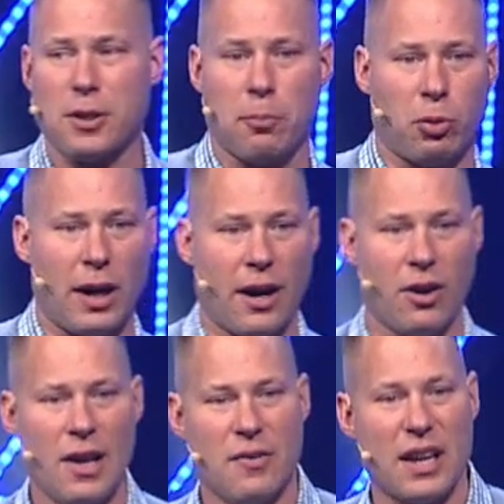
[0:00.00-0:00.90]
of prayer
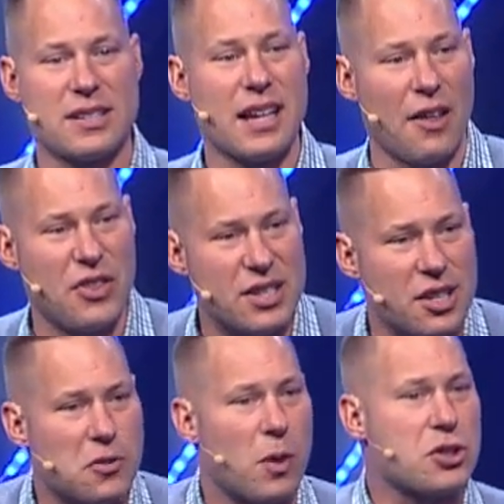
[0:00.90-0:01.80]
that is, "God, this
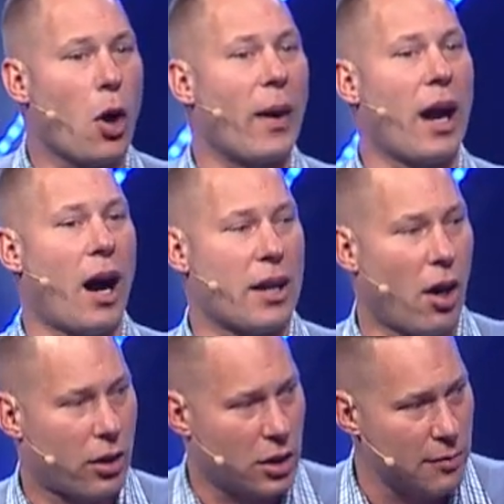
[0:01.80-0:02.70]
is what's going on in
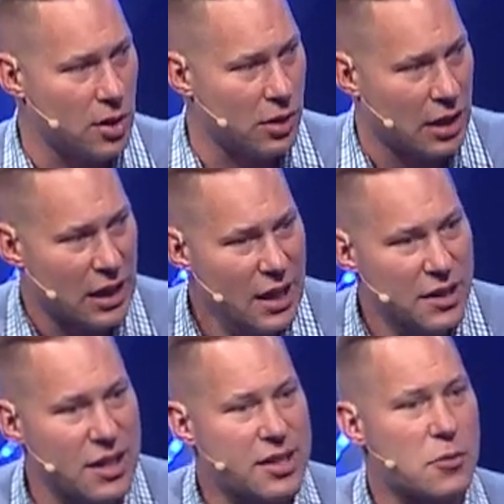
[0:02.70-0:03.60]
our community.
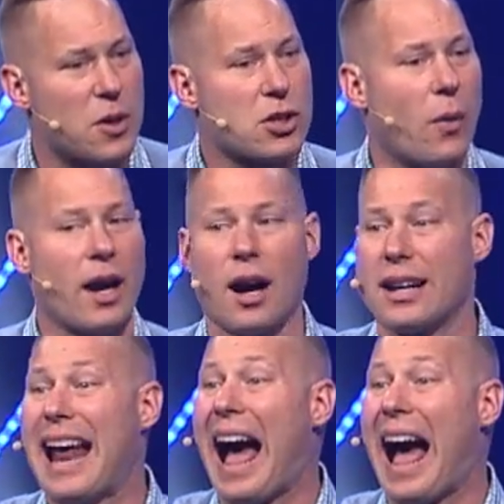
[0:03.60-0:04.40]
This is what's going on in